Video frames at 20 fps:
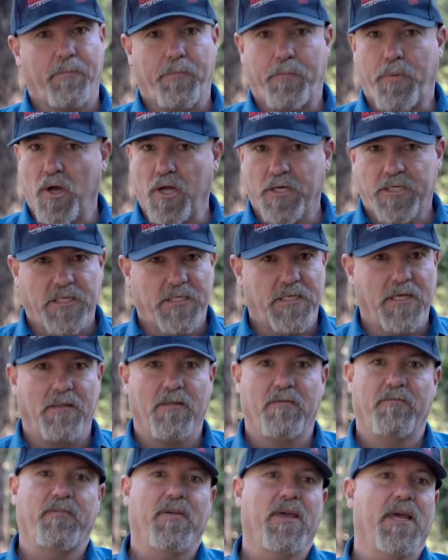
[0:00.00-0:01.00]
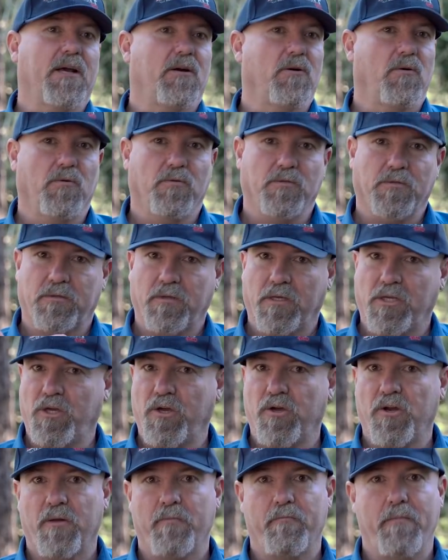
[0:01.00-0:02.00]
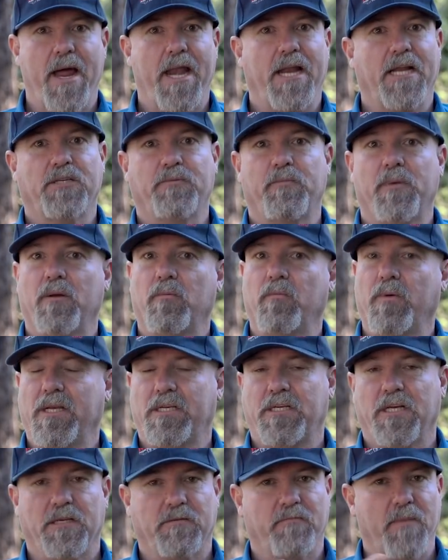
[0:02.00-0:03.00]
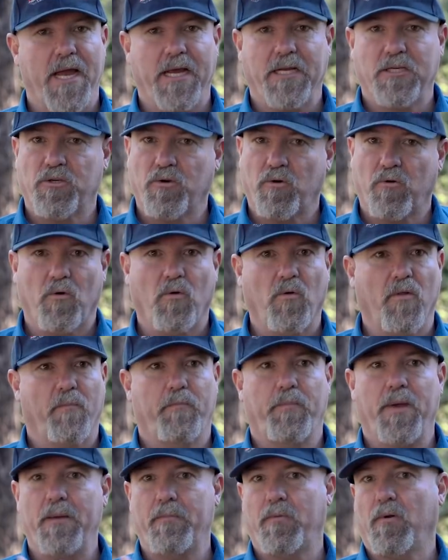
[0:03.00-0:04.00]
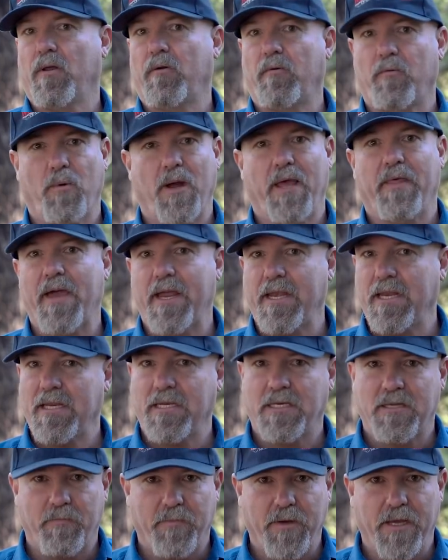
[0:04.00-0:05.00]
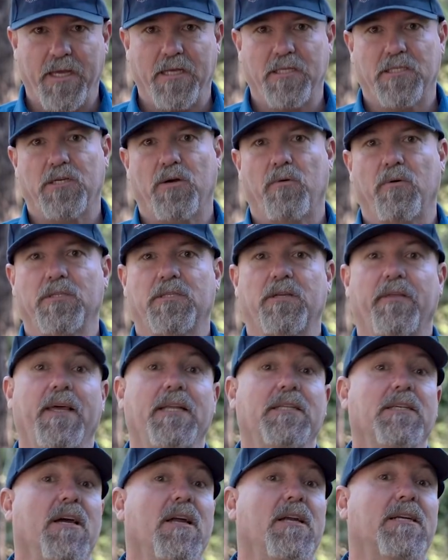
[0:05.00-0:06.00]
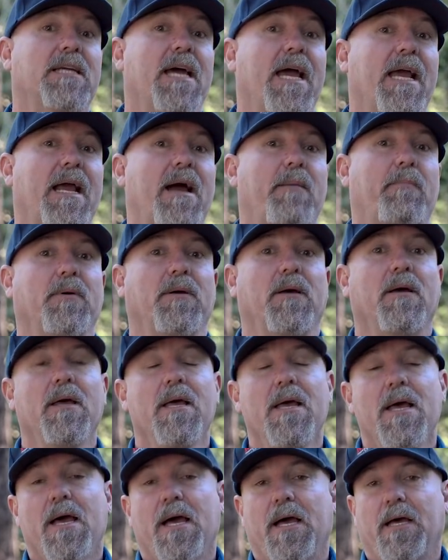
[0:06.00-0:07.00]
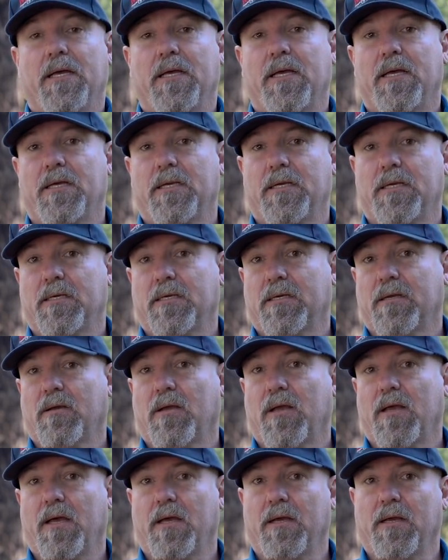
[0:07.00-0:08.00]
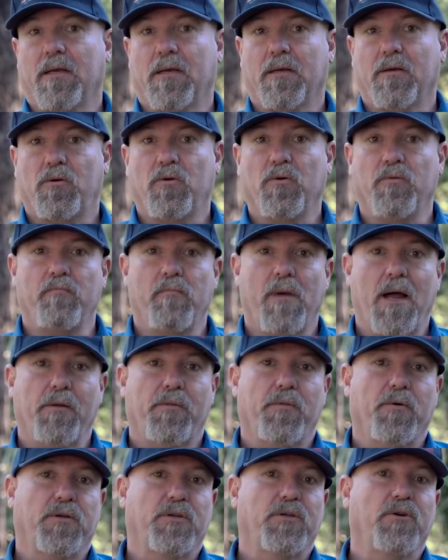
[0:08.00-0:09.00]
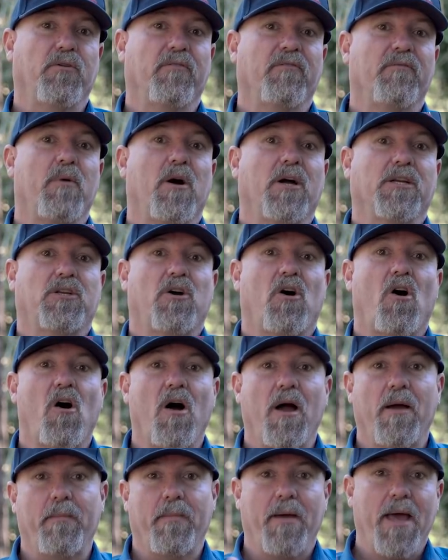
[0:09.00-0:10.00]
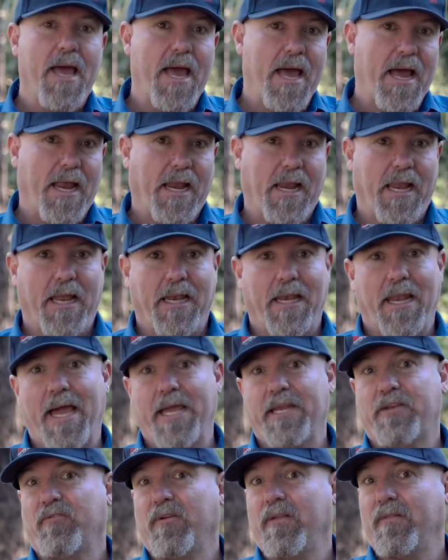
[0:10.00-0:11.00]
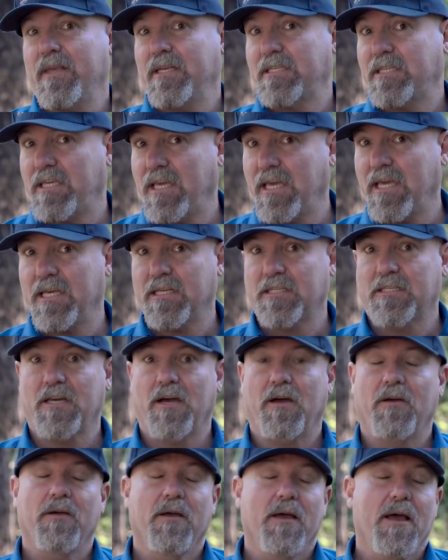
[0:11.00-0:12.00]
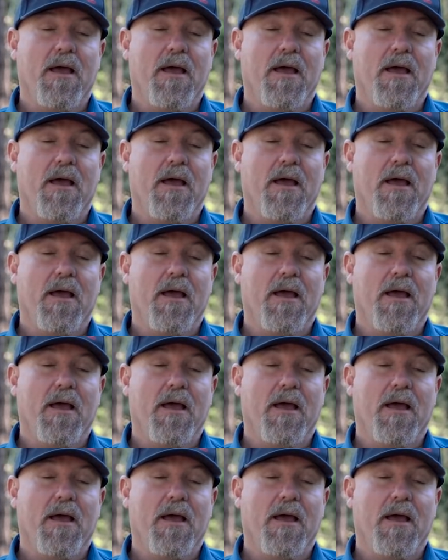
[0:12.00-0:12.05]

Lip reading: purchasing the vehicles, unit management, which is making sure all the people are where they need to be and so on. So that's going to take up a good month or two of my time later in this year. So